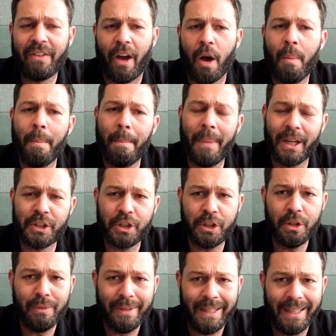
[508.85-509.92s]
how much
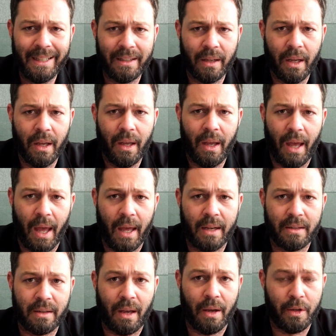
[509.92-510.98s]
you need,
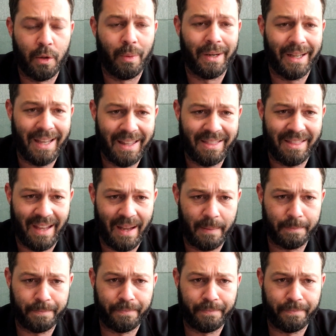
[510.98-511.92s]
and how you want to get there.